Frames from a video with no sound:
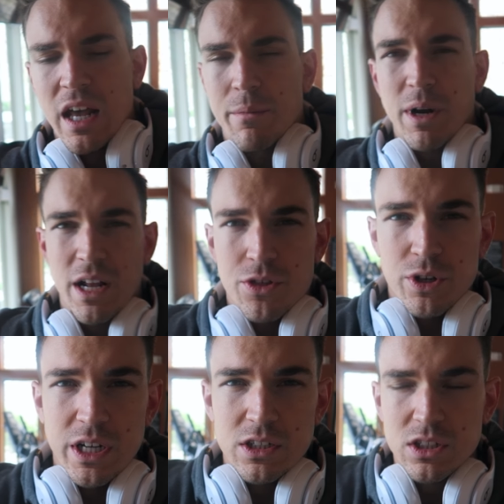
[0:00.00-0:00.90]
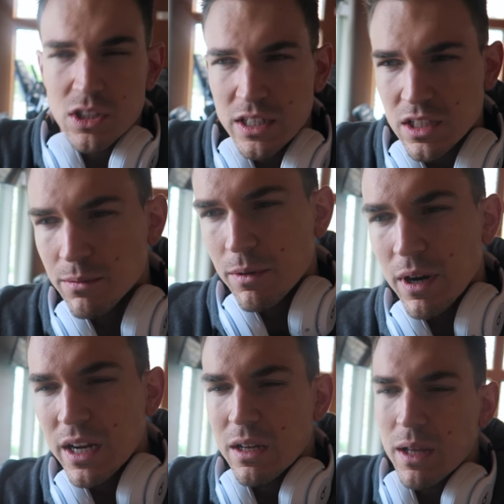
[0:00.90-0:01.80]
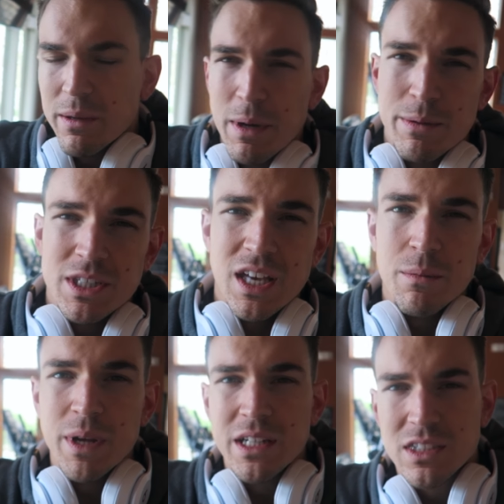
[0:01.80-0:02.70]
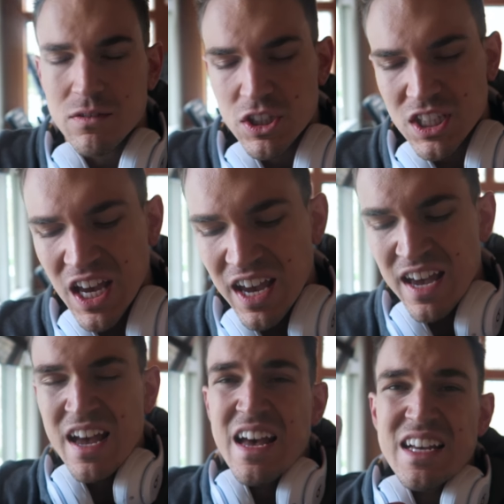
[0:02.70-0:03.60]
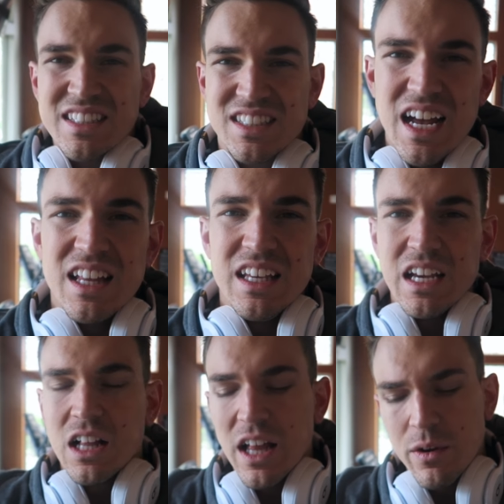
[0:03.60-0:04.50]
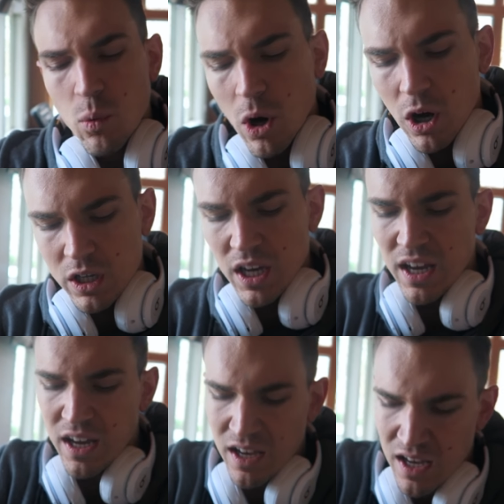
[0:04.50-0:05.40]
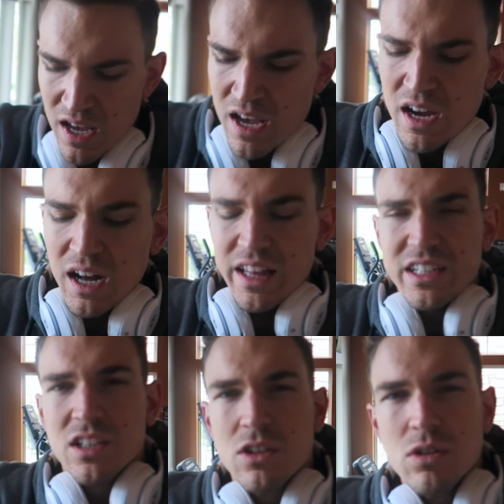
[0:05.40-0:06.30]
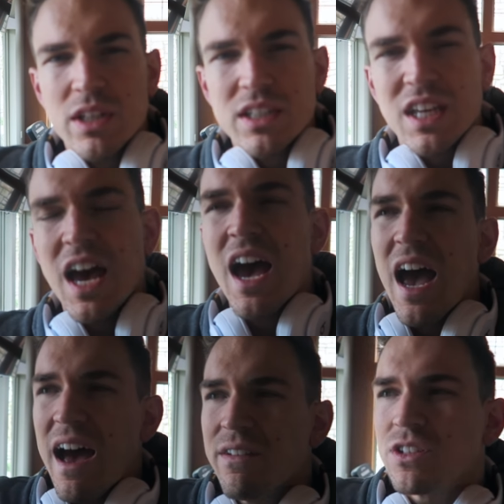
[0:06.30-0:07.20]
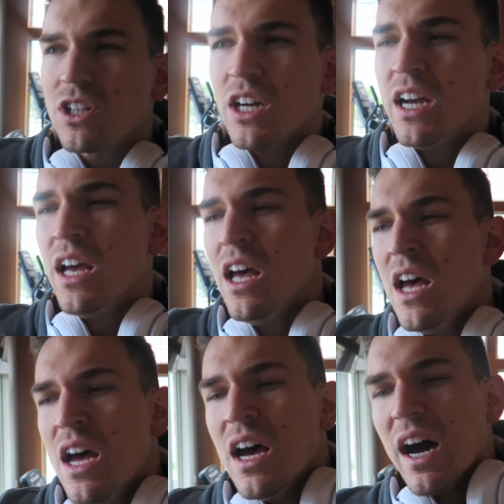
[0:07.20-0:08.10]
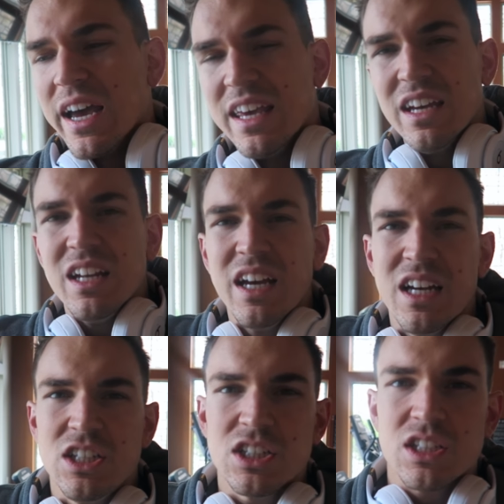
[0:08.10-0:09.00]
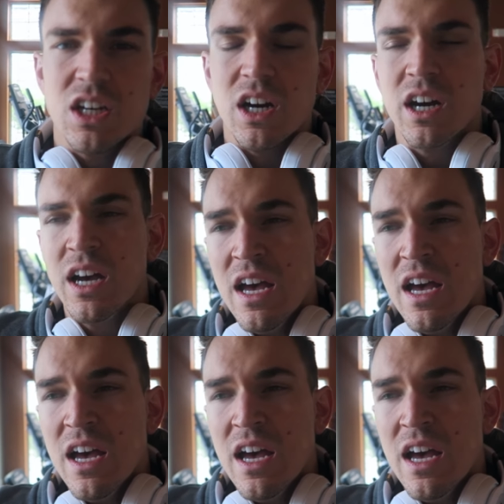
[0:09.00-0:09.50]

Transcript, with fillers: and I'm right at 300, so that's gonna be right at like maybe 10 minutes of just steady incline walk. I like to do this after a HIIT just to